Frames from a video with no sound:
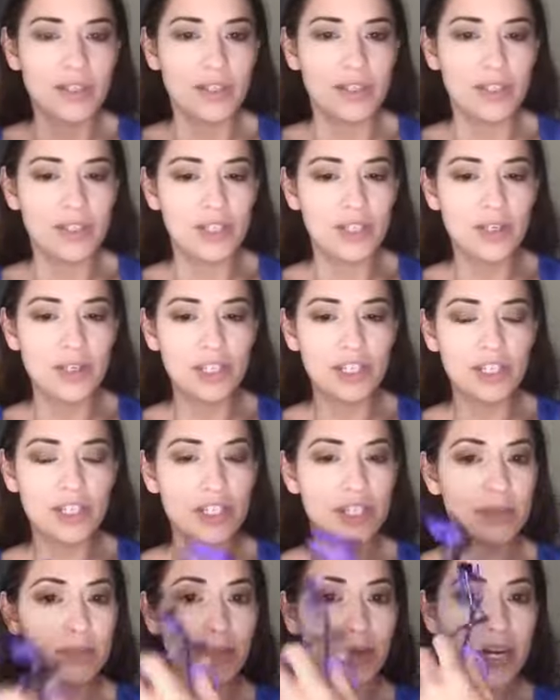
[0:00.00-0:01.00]
So I
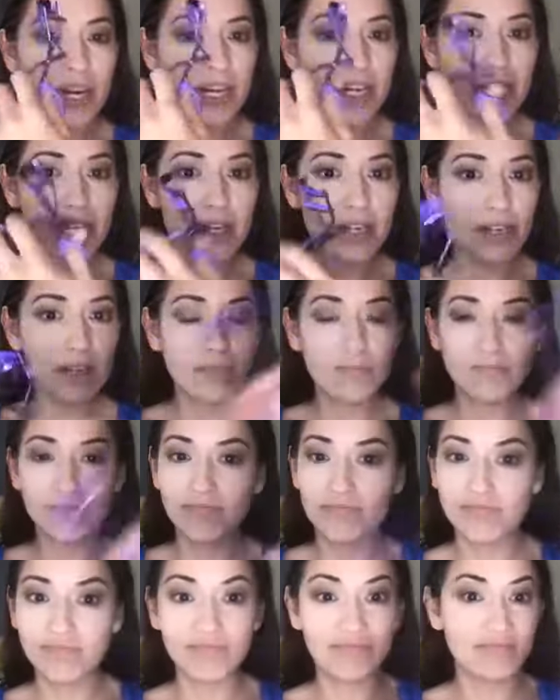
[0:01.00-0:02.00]
just sprayed it,
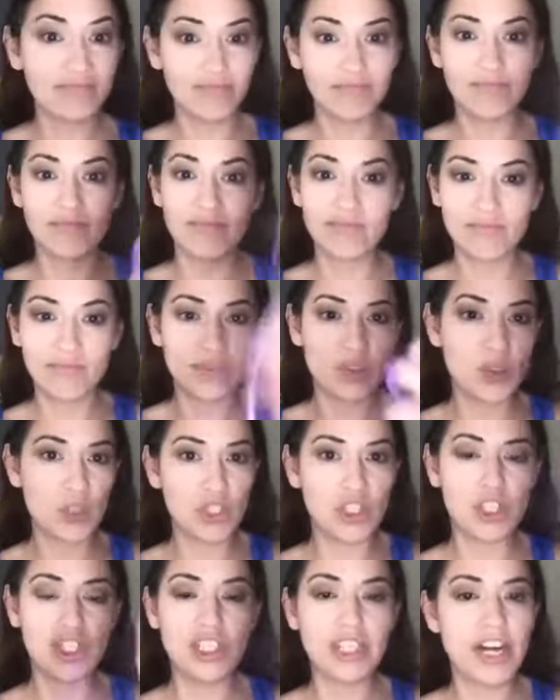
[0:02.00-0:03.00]

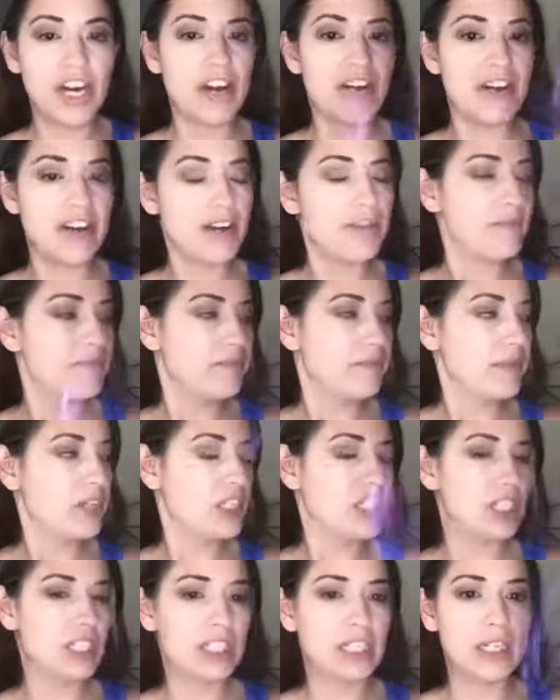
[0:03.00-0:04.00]
just air it
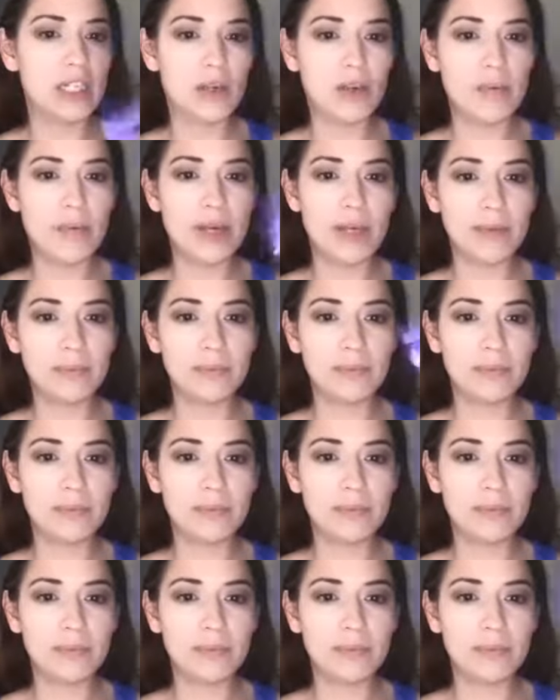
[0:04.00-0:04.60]
just a little bit,